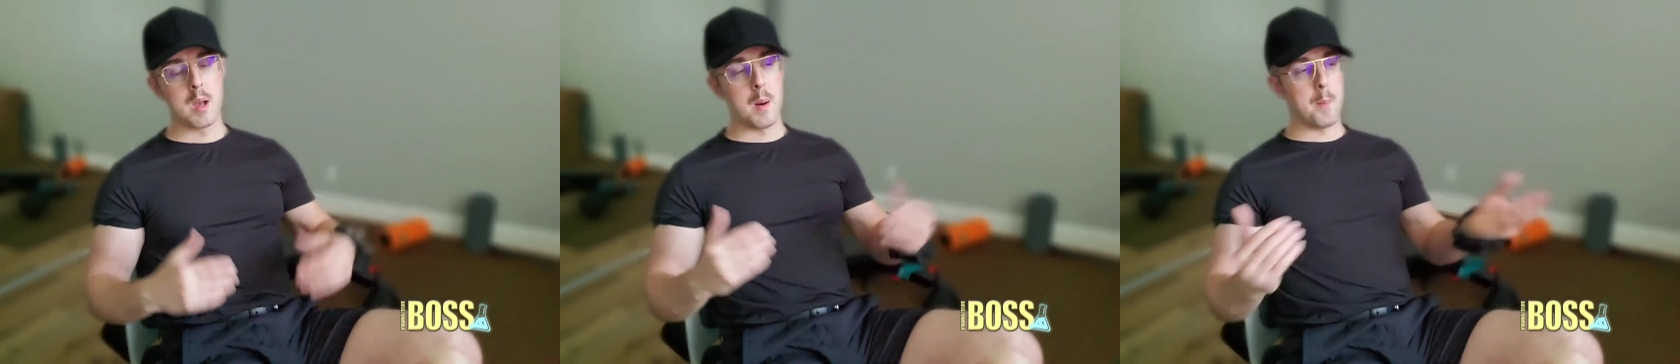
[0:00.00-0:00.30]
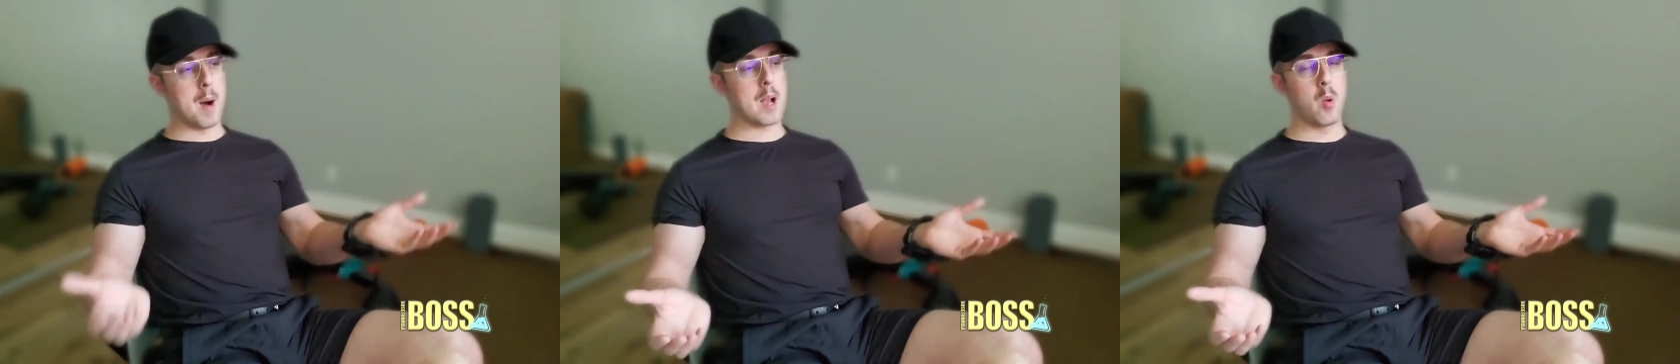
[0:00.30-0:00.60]

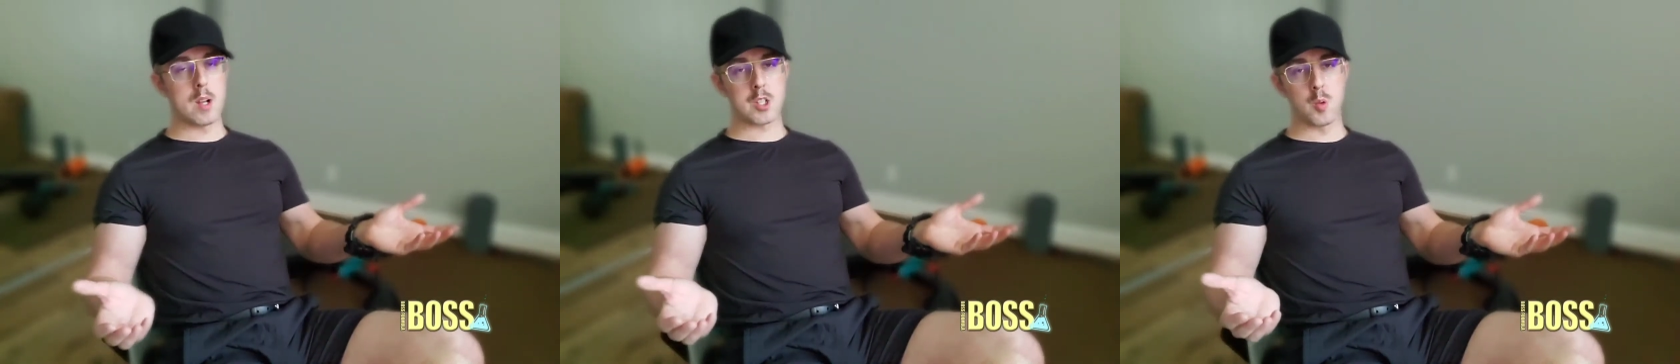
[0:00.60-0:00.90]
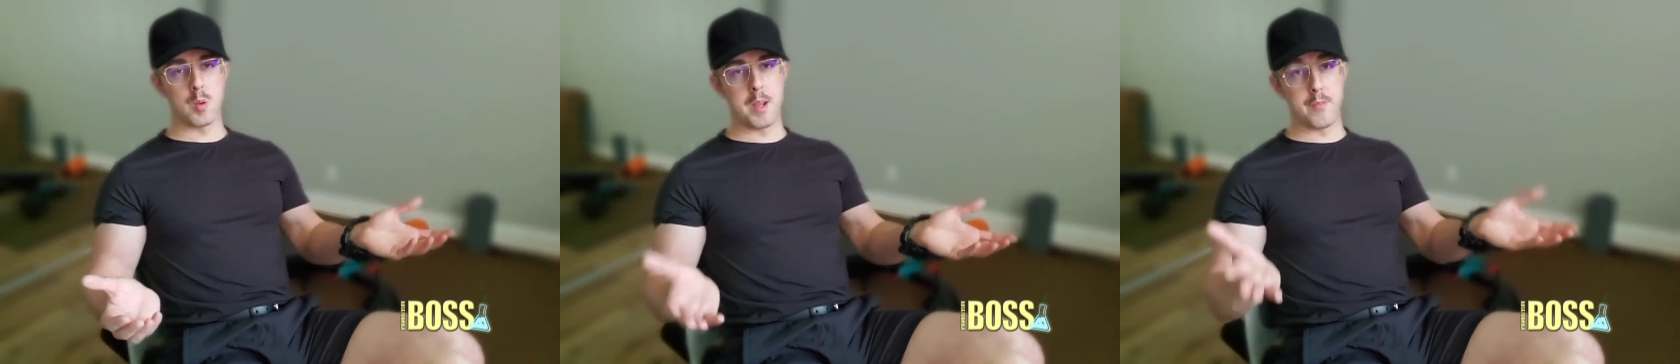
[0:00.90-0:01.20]
My question would
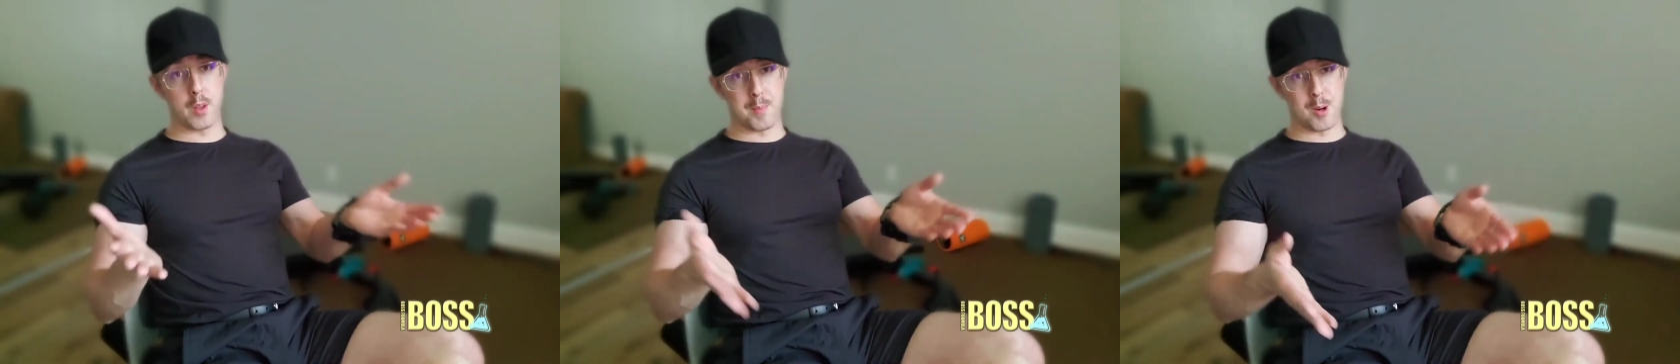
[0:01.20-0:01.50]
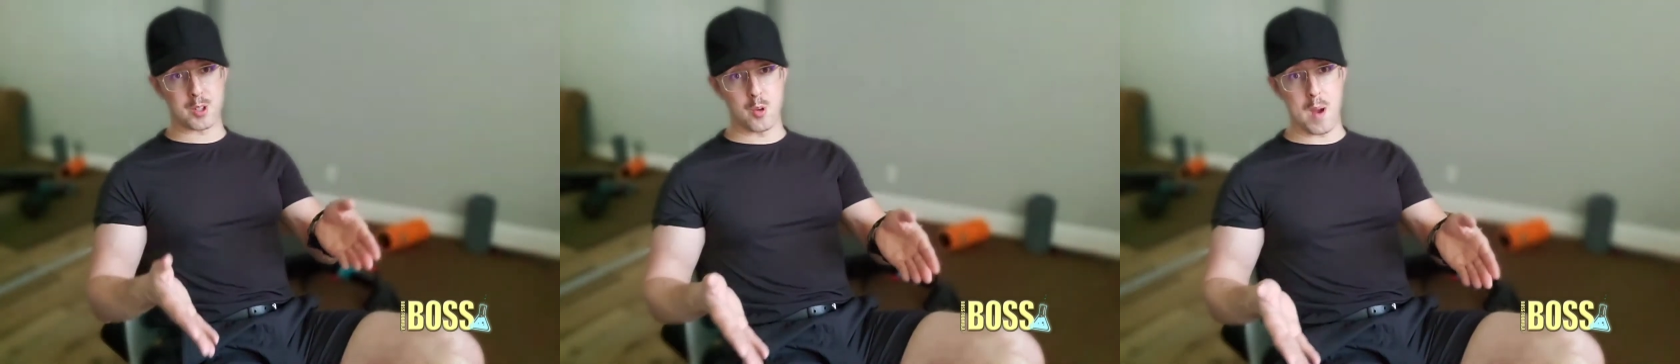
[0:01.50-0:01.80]
be for the
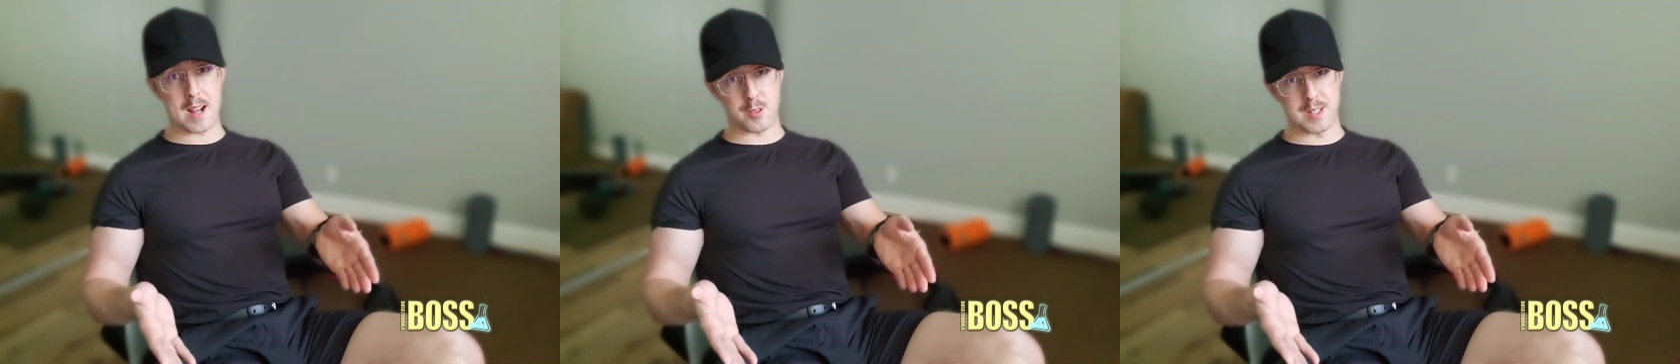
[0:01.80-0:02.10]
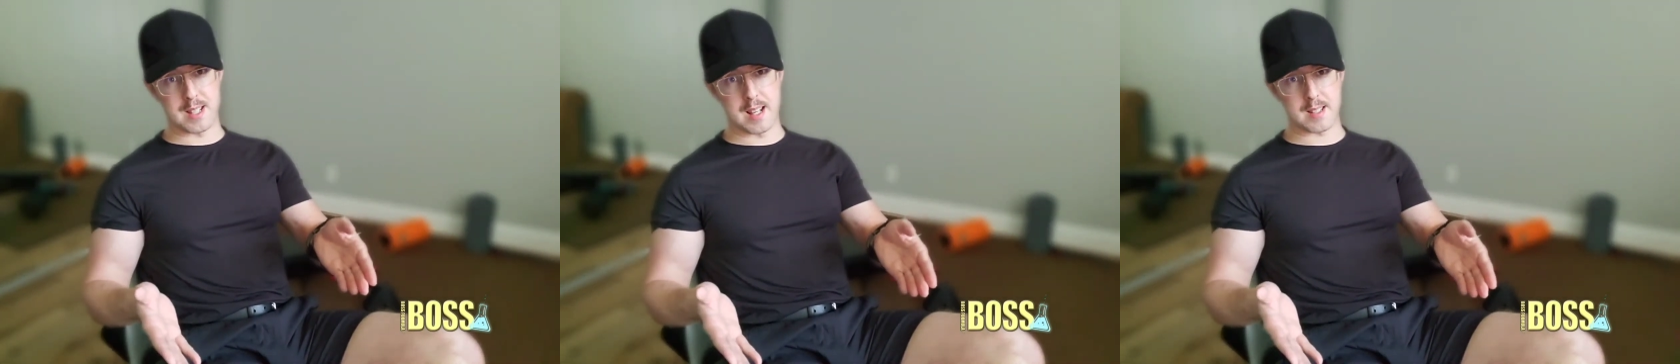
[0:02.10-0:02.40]
person who actually
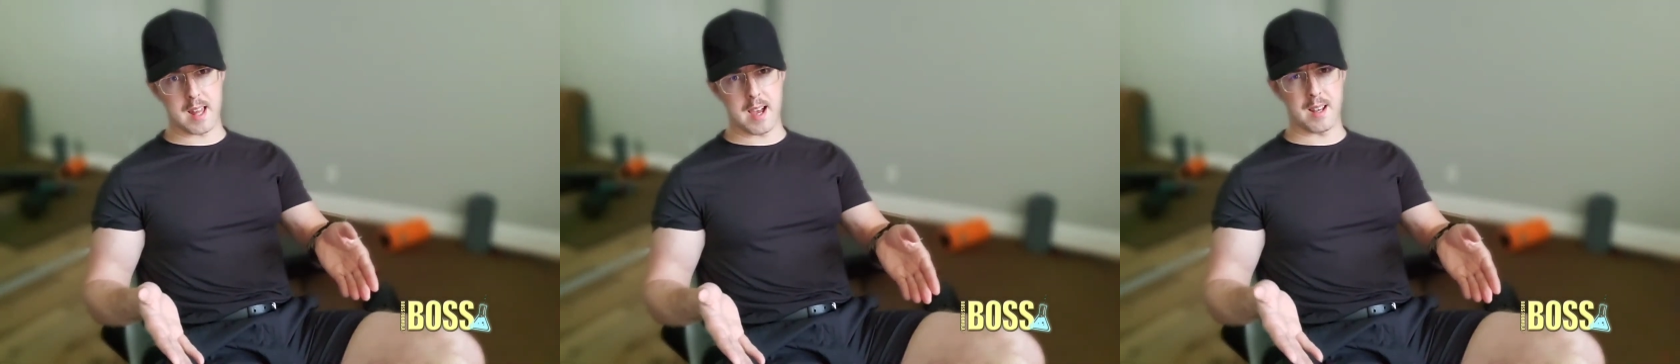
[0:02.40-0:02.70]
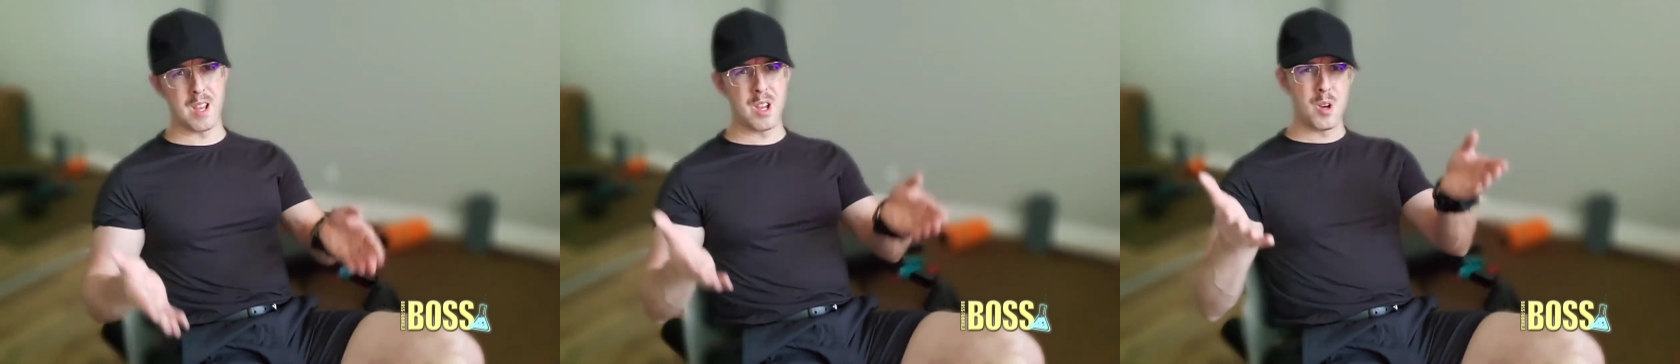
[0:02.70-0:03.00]
says that,
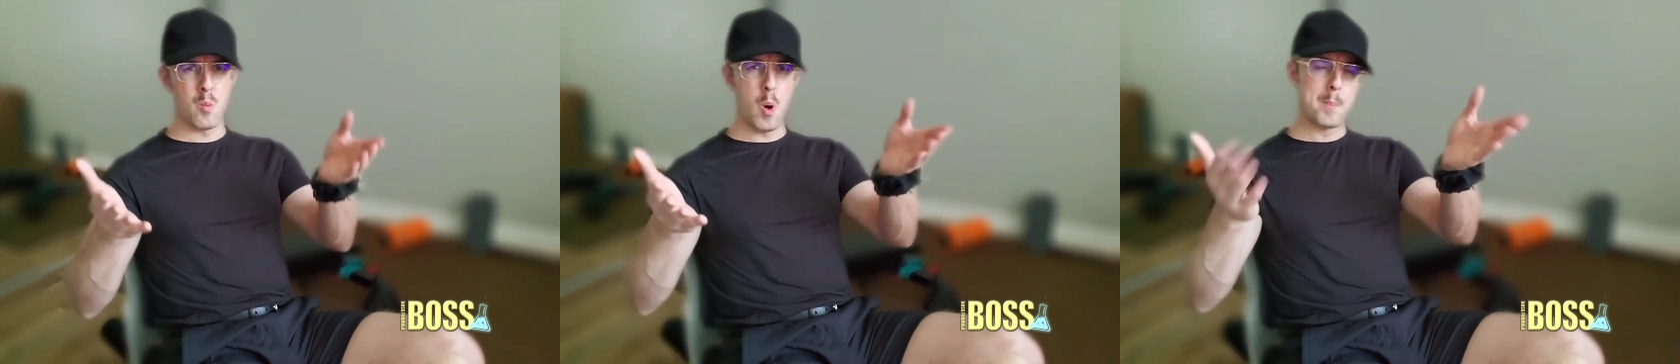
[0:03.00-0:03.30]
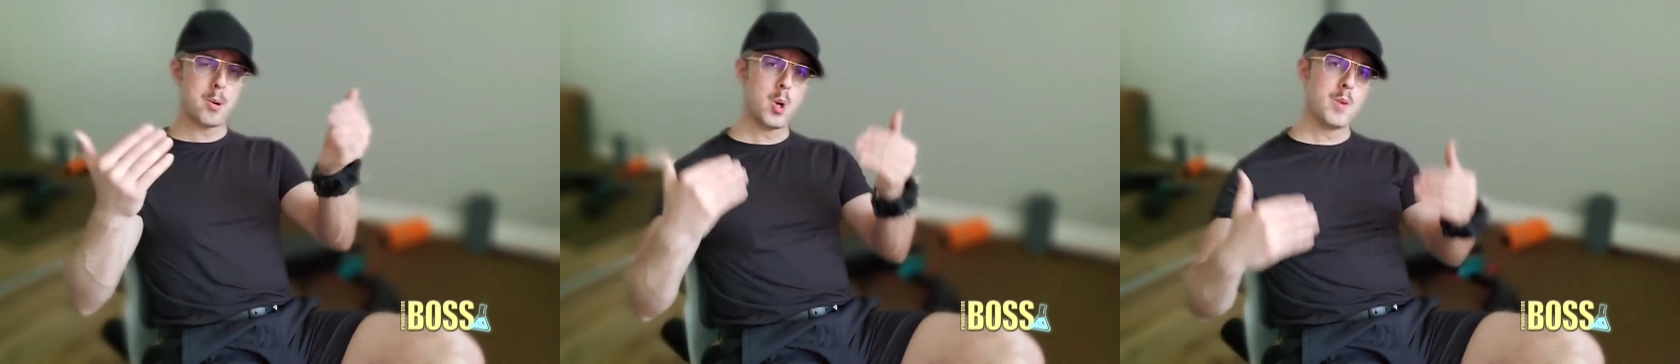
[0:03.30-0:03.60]
well,
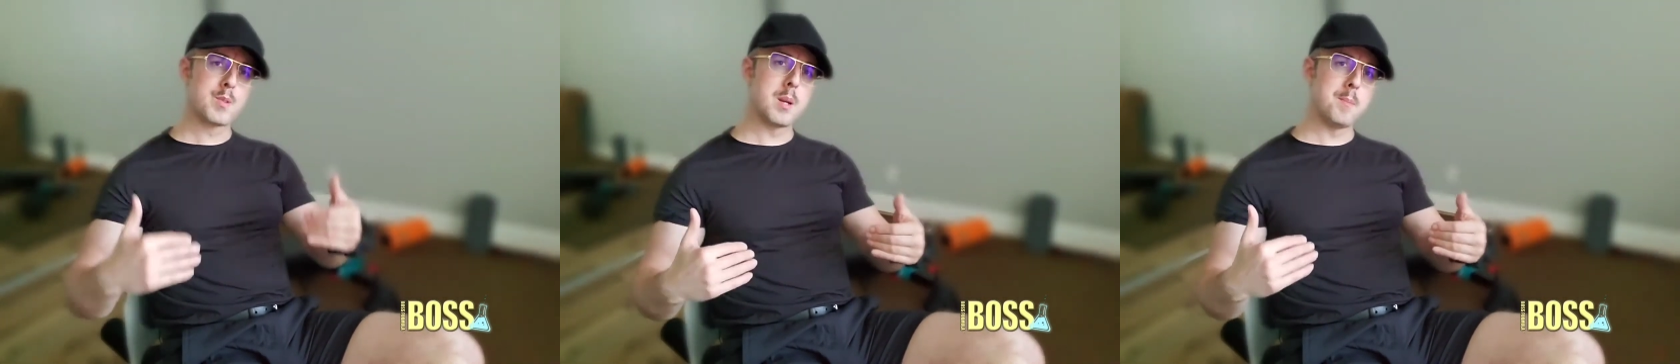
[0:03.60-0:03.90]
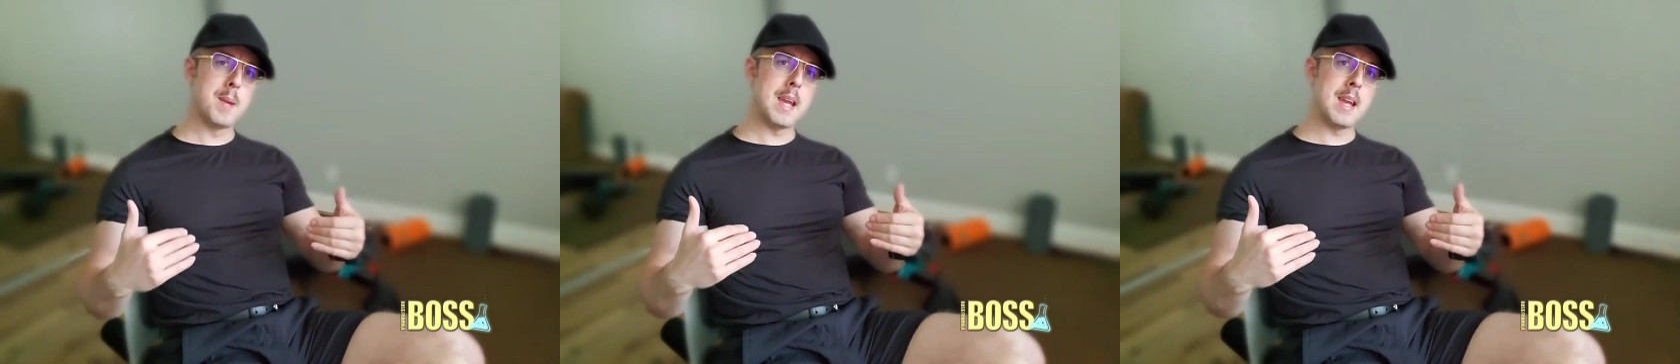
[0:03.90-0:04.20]
prove to
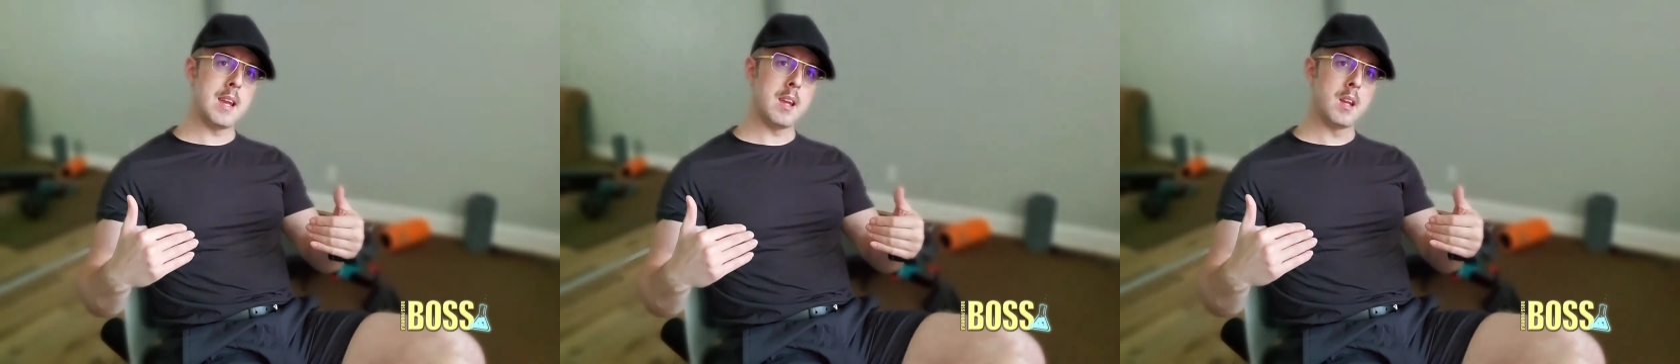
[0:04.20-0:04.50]
me